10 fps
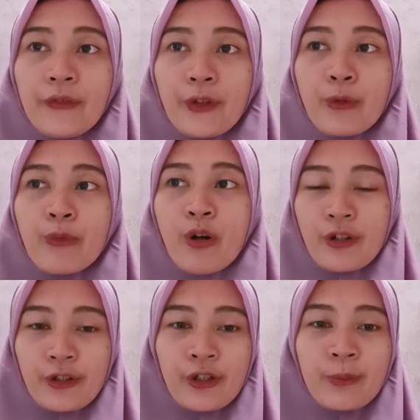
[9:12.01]
for
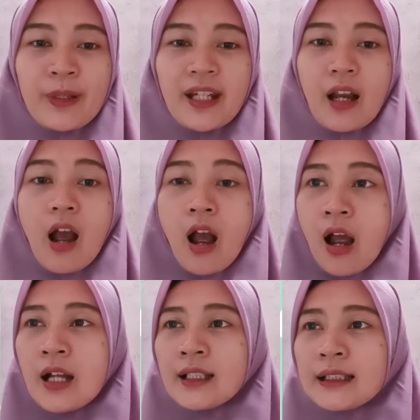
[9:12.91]
water
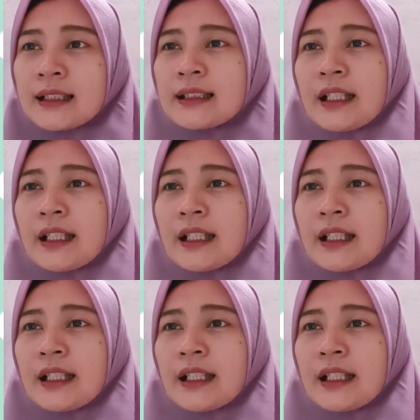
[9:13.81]
because